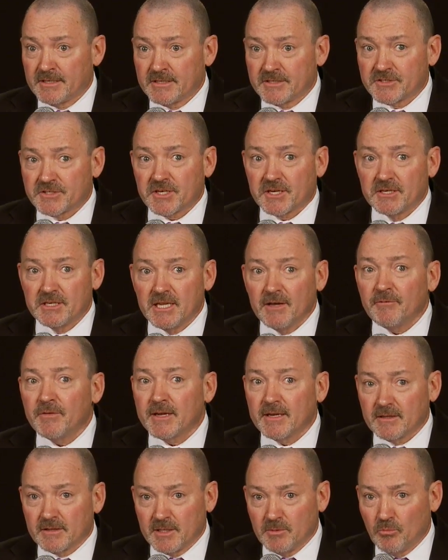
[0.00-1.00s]

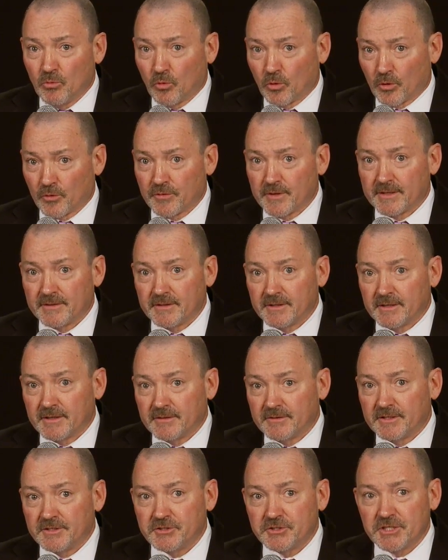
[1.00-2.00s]
significantly more than
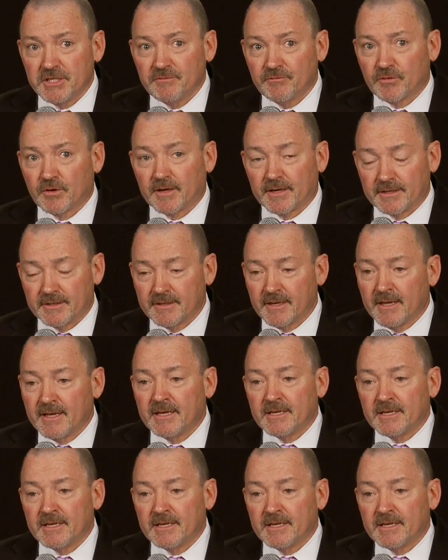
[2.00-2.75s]
the G fund,